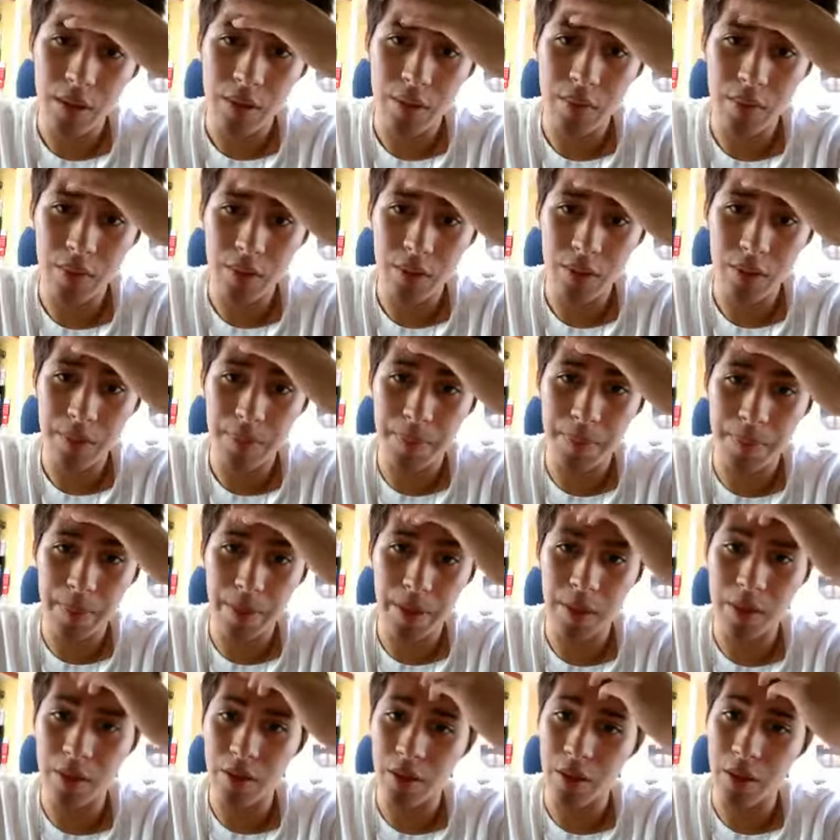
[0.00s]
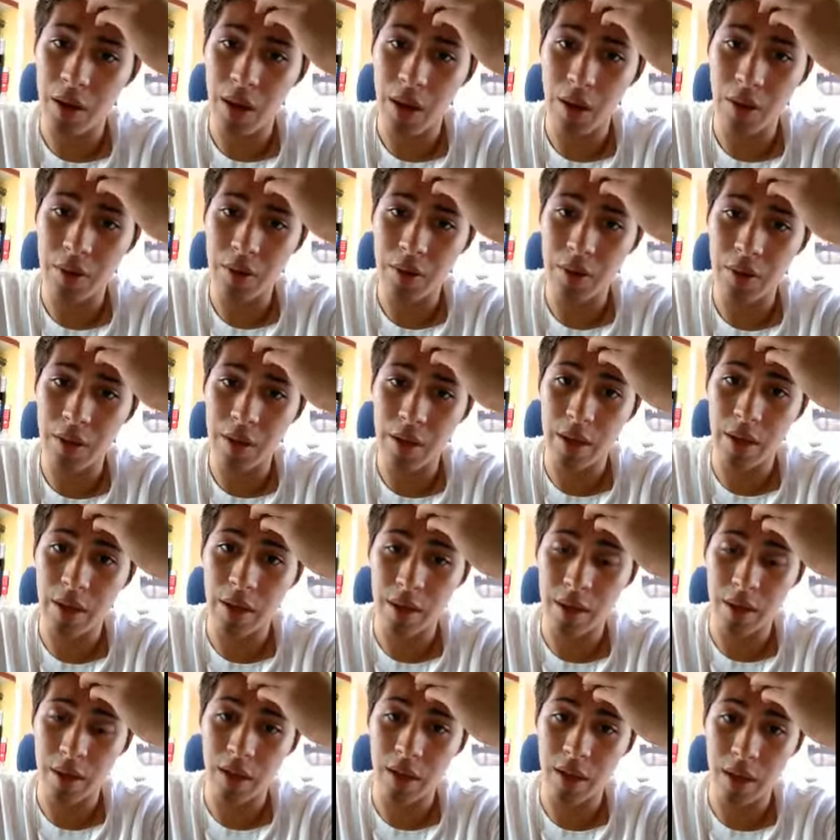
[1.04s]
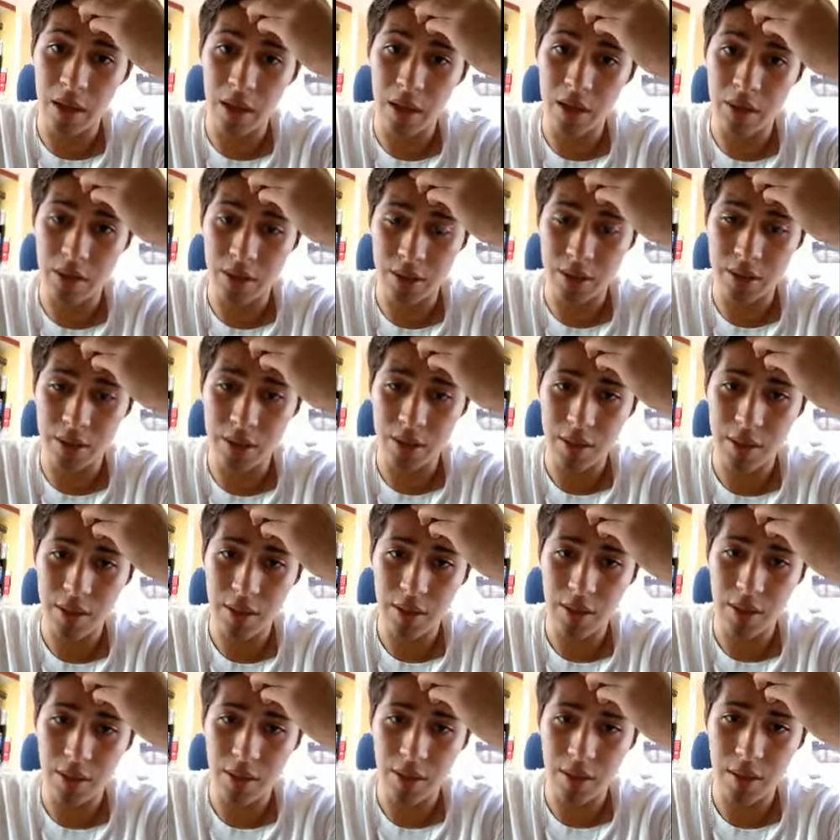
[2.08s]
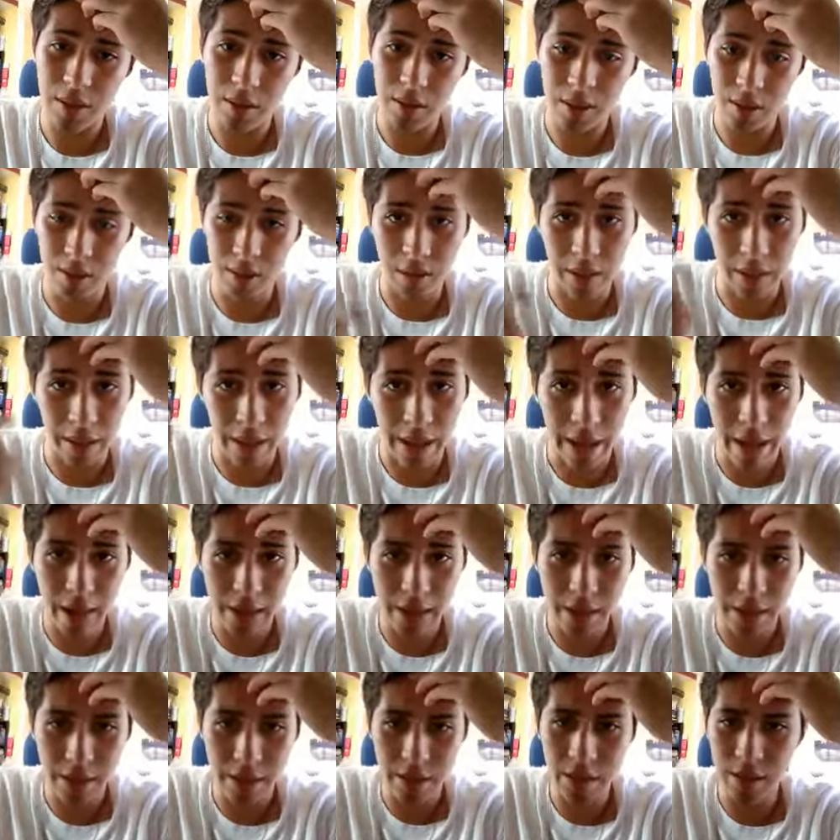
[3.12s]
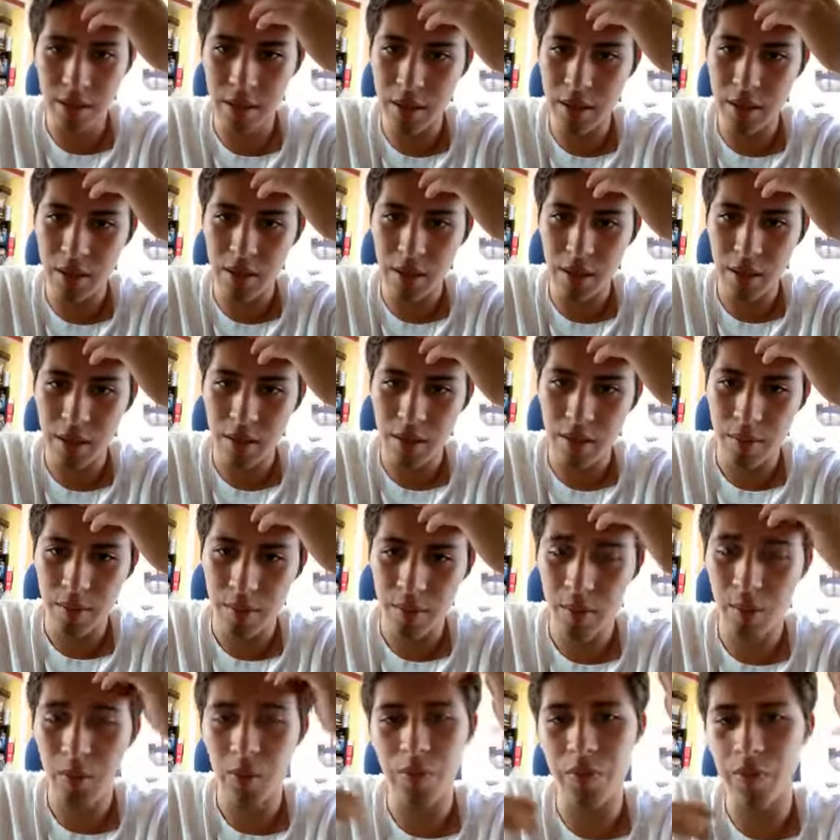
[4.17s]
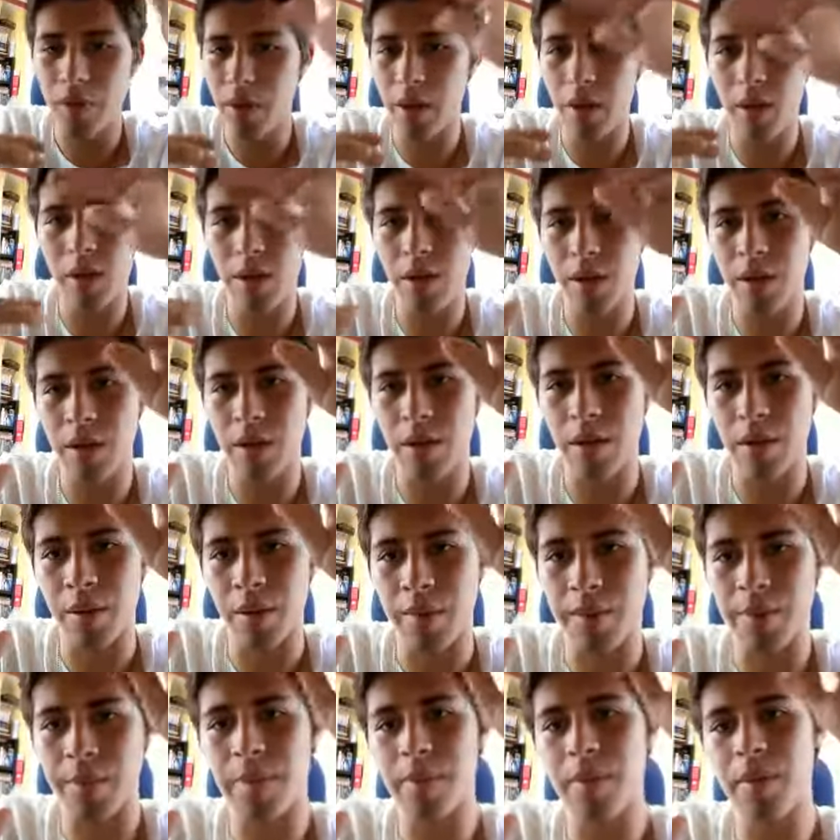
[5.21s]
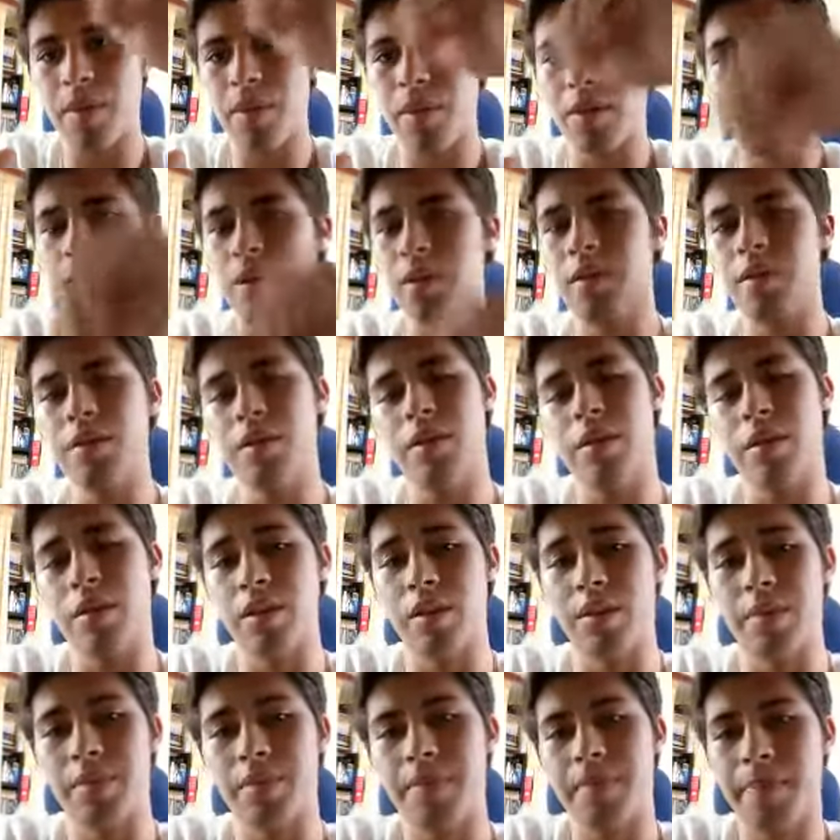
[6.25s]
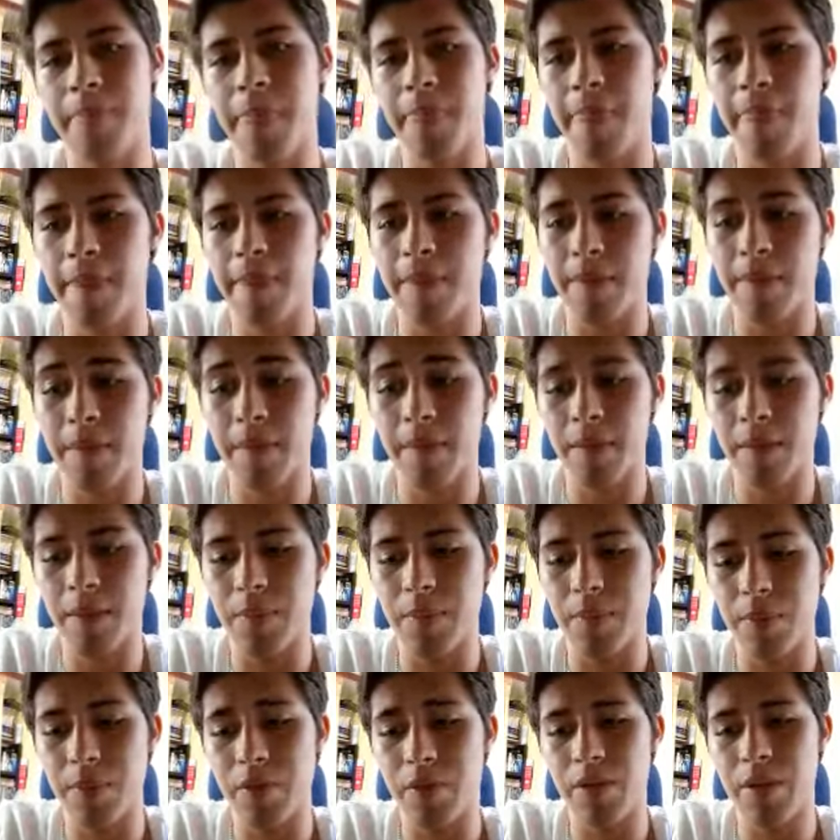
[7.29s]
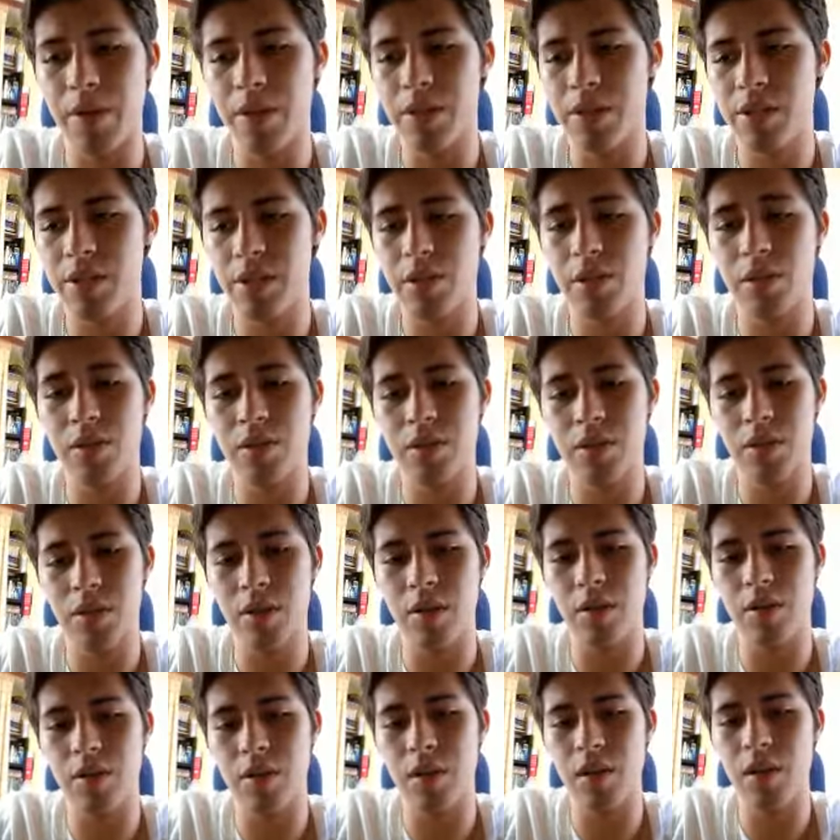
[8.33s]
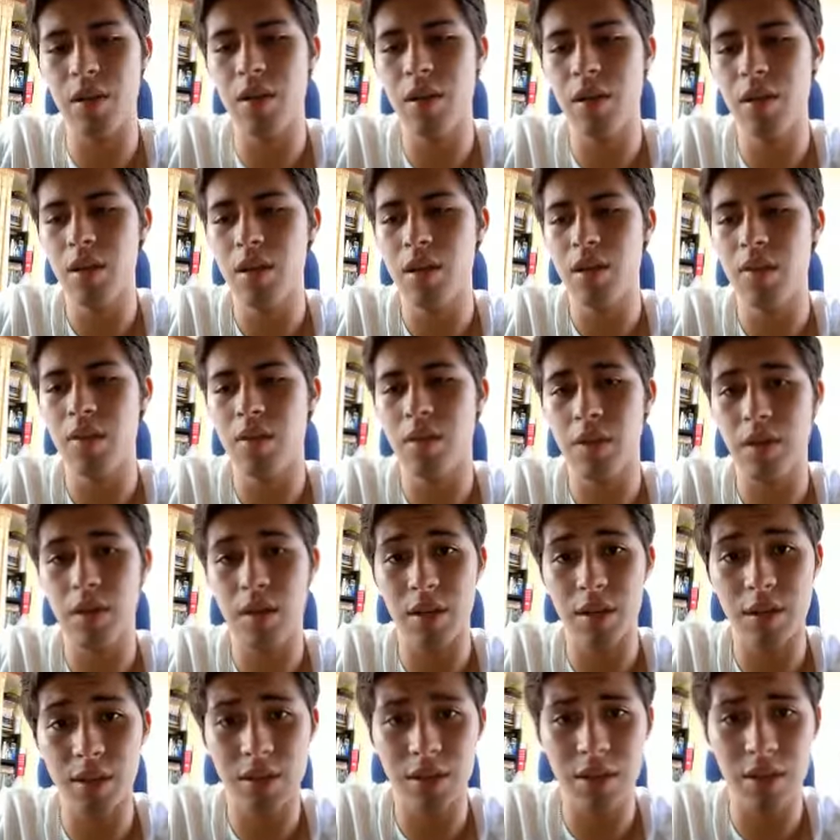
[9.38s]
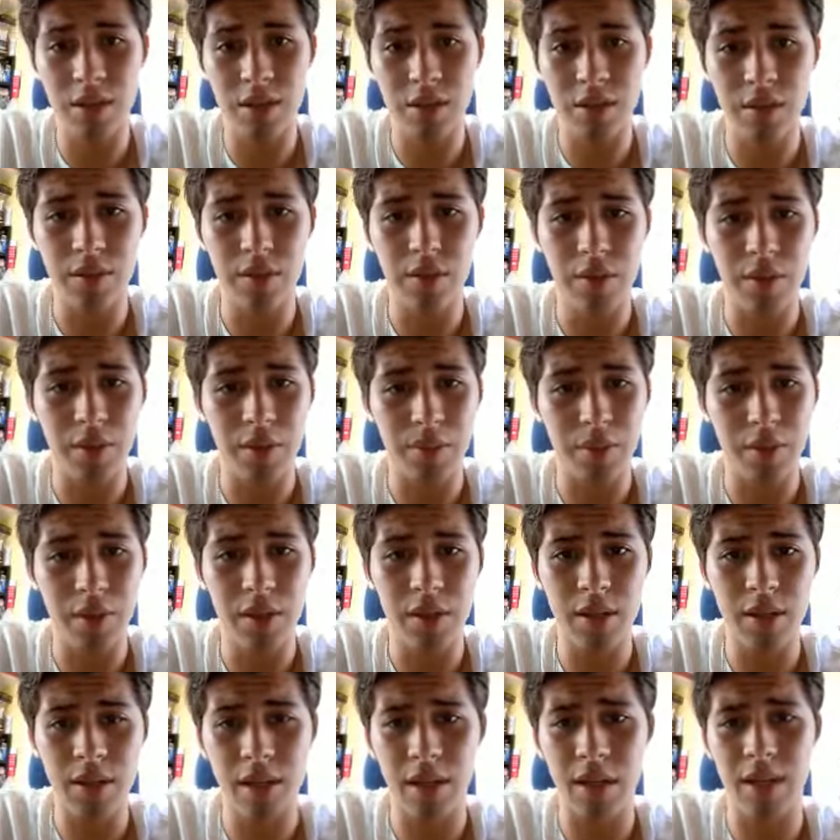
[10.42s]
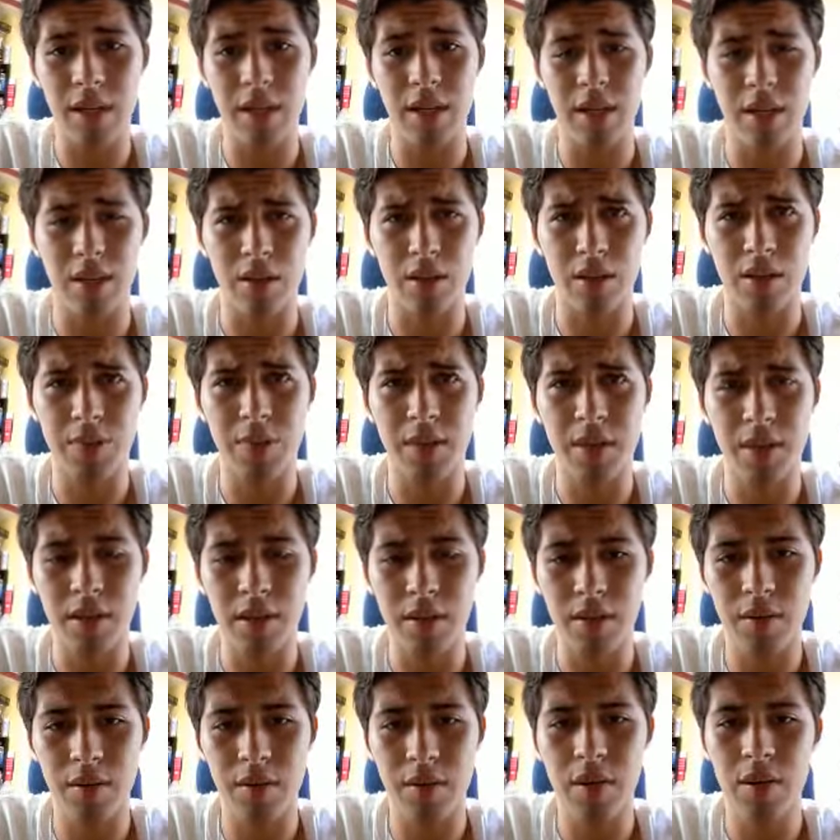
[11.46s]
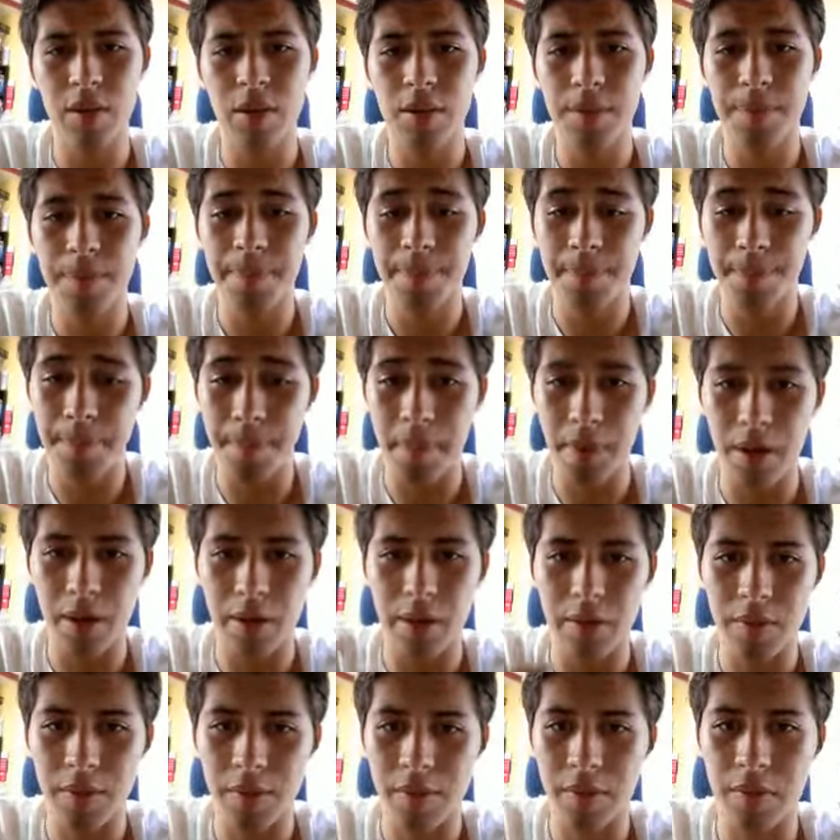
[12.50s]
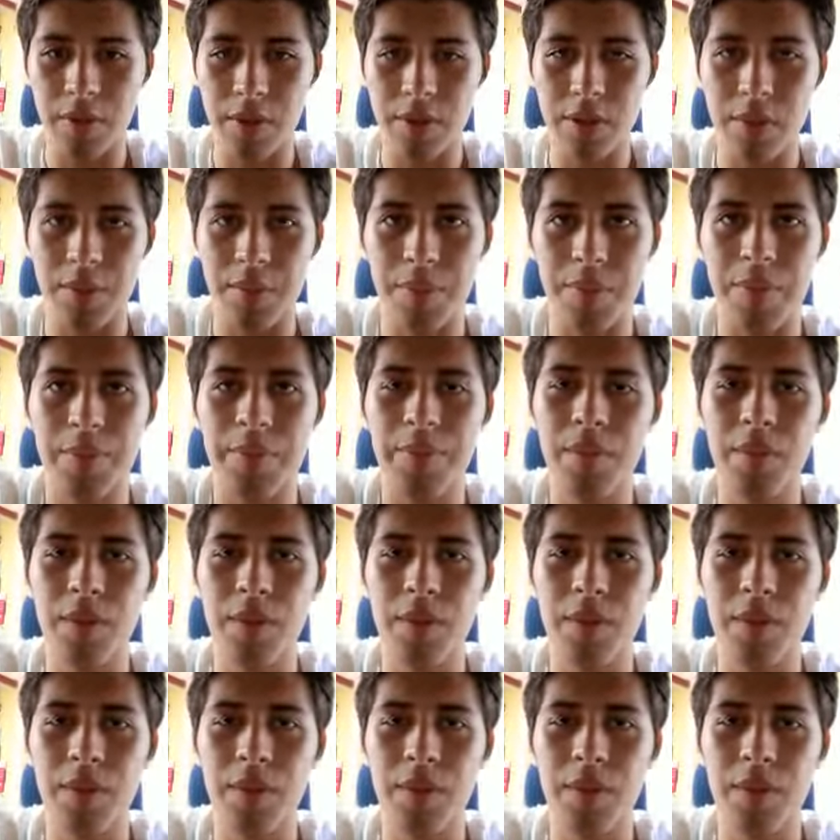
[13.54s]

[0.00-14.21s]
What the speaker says: will depend on how the leaders, the heads, move all the progression or the financial, political, and economical money, for example.